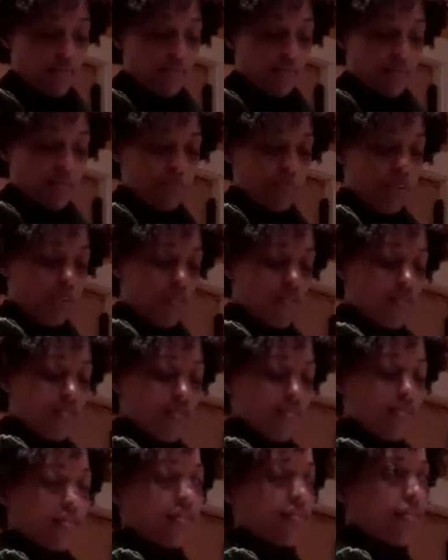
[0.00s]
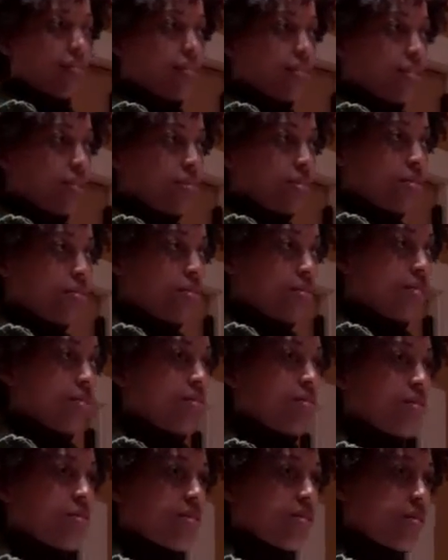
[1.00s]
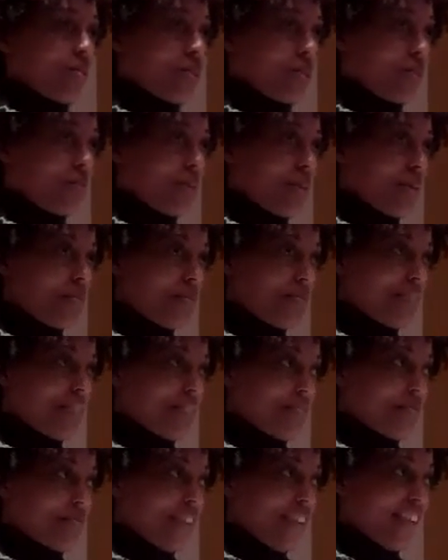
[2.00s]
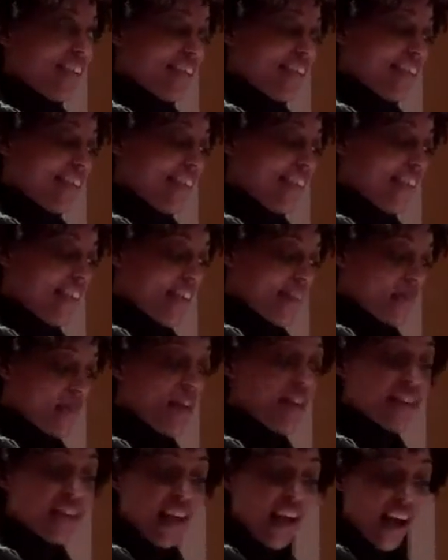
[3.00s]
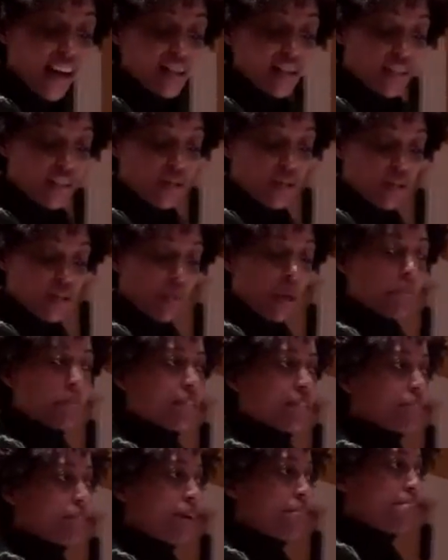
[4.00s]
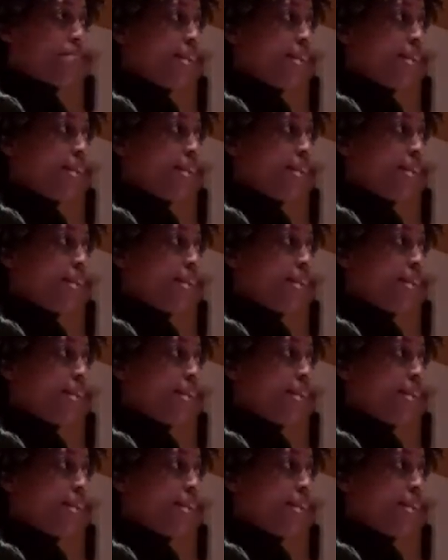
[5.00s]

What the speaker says: It's about these two sisters that used to babysit me. And actually, they used to babysit my